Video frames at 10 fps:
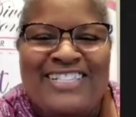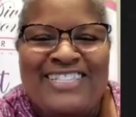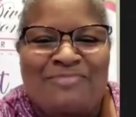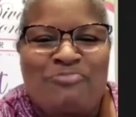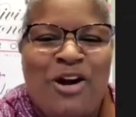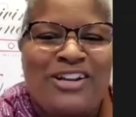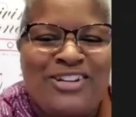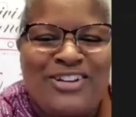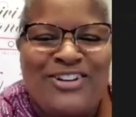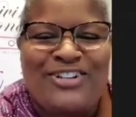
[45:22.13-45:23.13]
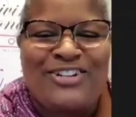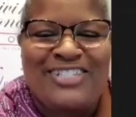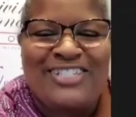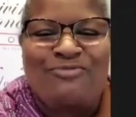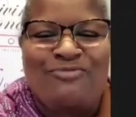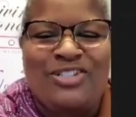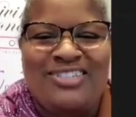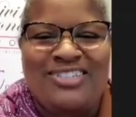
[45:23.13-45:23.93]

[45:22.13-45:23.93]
friends and partners,